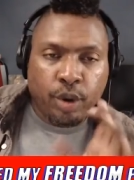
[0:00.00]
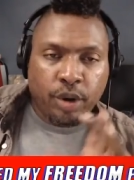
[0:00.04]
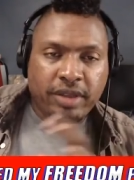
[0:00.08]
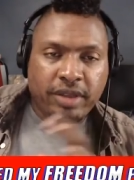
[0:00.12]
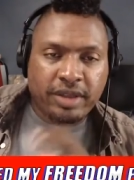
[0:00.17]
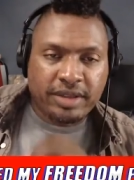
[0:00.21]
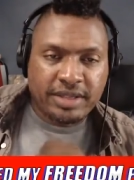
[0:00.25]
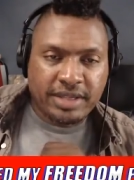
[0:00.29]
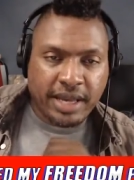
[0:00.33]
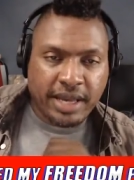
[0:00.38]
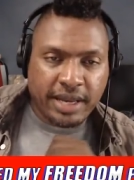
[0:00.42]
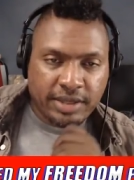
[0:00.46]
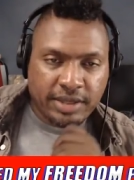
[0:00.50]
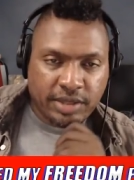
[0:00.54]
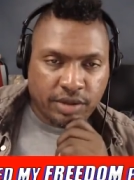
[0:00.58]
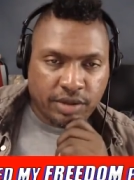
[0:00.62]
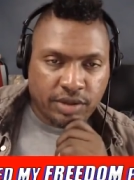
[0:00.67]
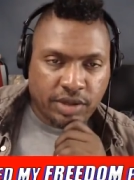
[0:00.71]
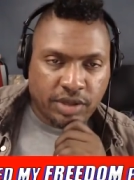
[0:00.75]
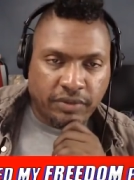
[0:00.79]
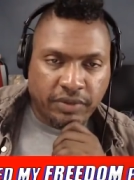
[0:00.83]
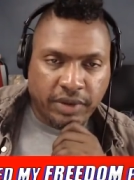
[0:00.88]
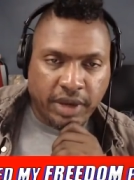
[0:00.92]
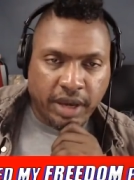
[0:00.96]
the testers
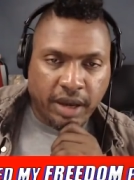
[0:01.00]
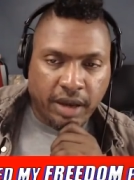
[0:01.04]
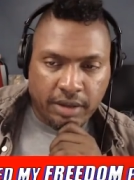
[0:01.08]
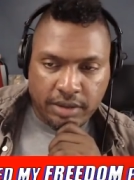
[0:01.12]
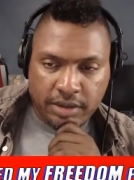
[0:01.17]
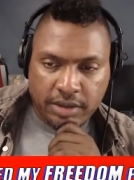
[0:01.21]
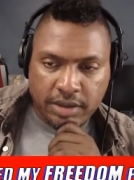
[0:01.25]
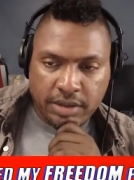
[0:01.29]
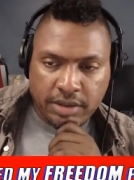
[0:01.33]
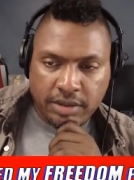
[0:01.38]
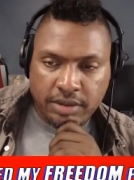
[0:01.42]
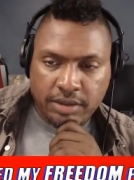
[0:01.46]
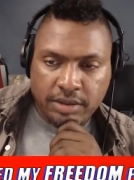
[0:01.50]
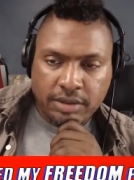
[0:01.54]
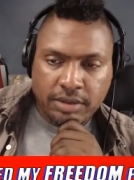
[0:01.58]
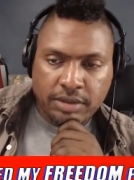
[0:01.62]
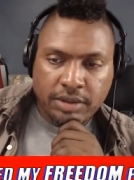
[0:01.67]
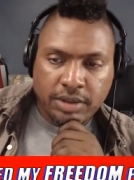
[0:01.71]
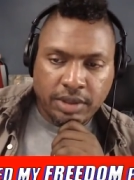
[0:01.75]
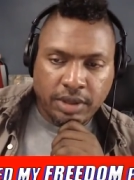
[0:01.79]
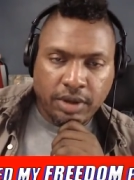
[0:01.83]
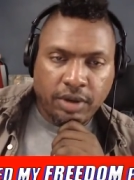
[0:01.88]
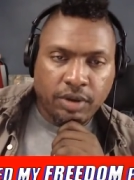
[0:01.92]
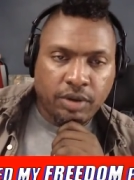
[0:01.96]
of guns
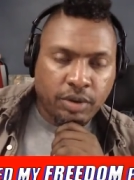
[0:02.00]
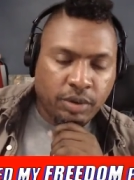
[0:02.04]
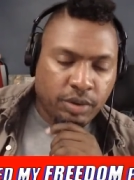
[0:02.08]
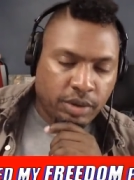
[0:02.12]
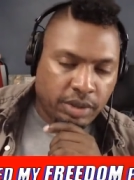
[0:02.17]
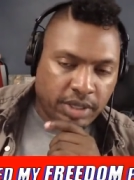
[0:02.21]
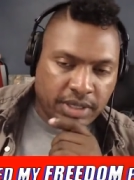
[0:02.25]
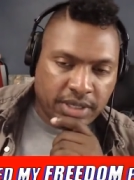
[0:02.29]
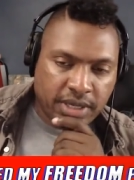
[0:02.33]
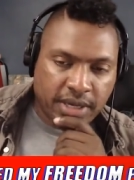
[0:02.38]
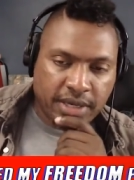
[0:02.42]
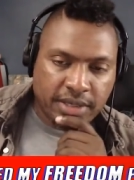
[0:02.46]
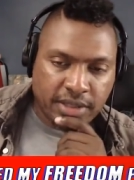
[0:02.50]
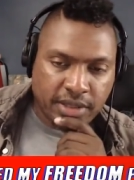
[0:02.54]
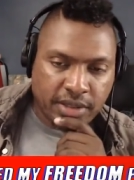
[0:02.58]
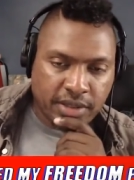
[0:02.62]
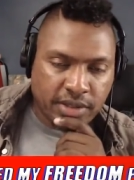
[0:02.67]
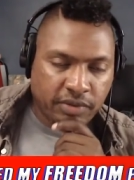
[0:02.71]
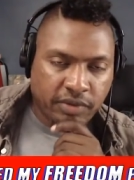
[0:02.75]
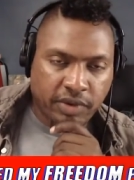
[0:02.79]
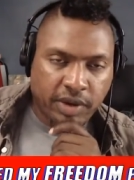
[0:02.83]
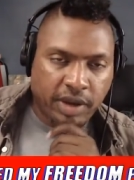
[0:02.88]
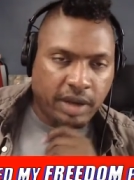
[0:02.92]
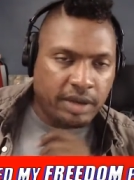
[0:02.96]
you know who are the testers
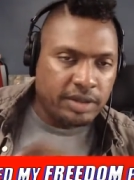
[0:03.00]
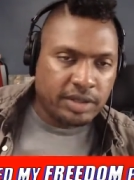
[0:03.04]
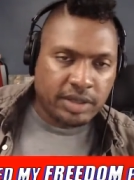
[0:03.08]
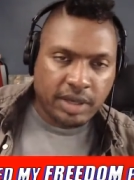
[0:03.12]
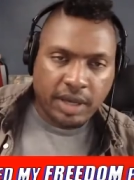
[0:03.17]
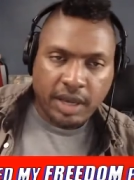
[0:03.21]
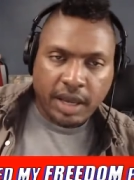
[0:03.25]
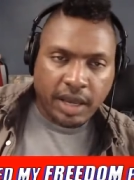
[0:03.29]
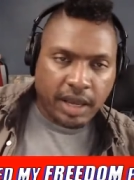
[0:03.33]
of guns